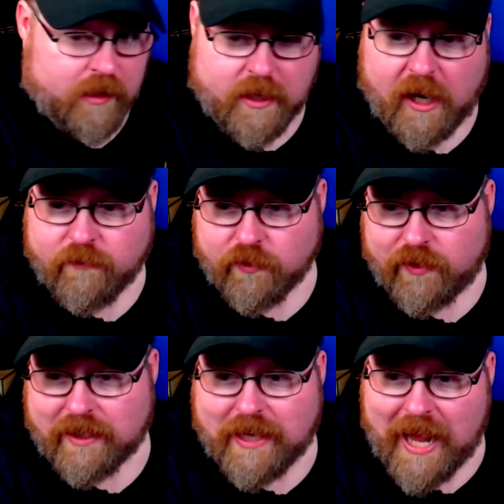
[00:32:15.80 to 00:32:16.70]
covered
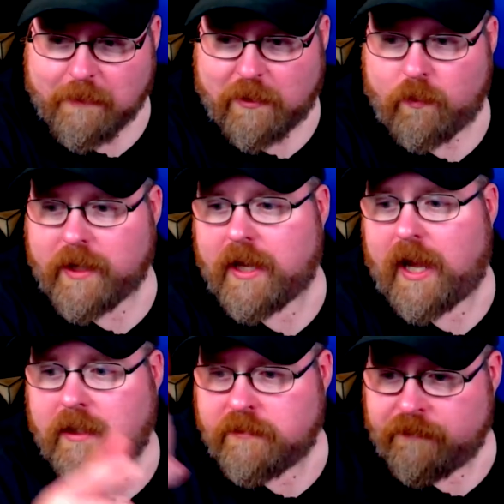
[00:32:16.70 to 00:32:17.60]
the gamut. We
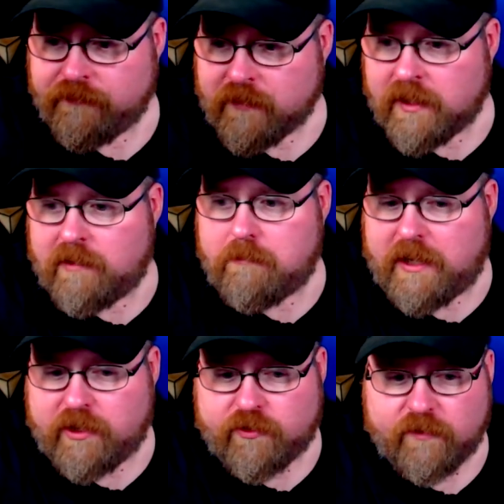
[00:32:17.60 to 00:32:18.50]
got
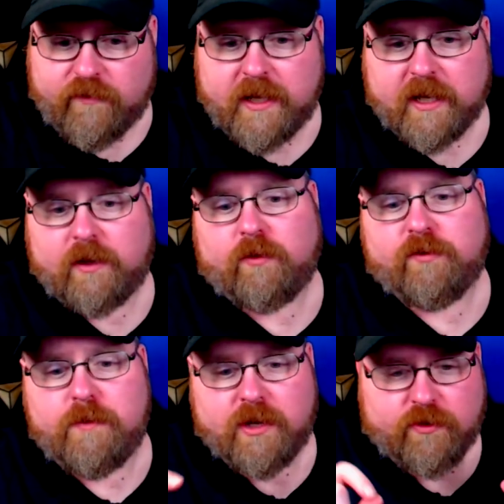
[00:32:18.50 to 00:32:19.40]
miniature vehicles,
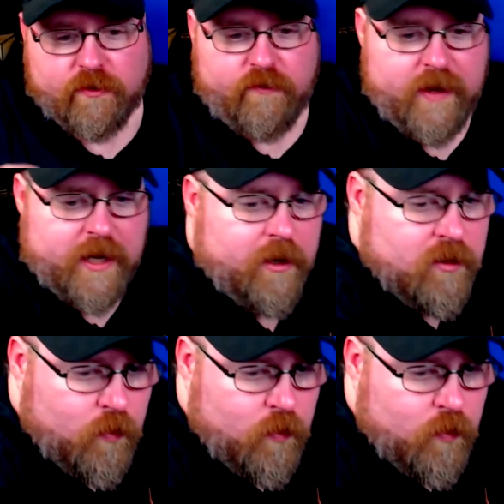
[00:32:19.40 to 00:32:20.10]
miniature figures.